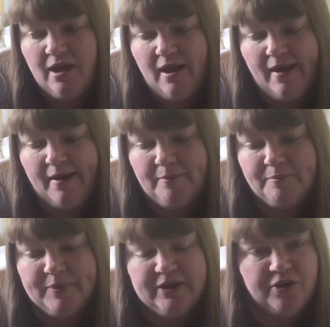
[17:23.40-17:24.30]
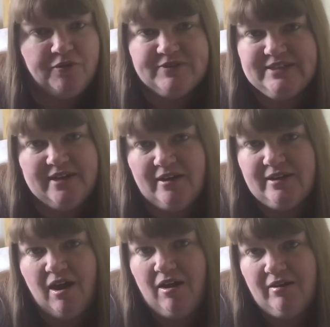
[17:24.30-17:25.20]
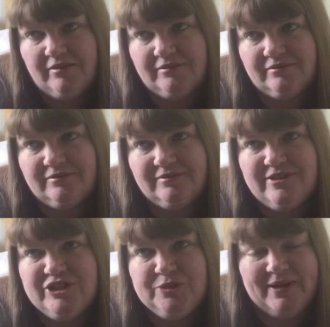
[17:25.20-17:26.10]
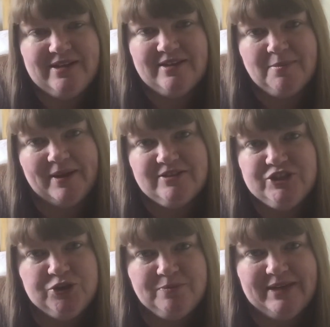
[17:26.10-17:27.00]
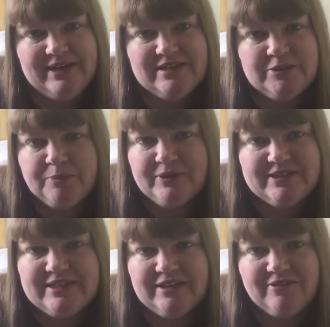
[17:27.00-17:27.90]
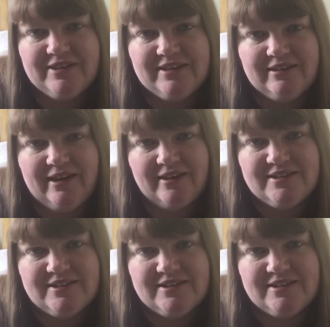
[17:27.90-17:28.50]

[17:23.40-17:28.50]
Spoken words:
But obviously I can't do anything about zooming in to print it or anything like that.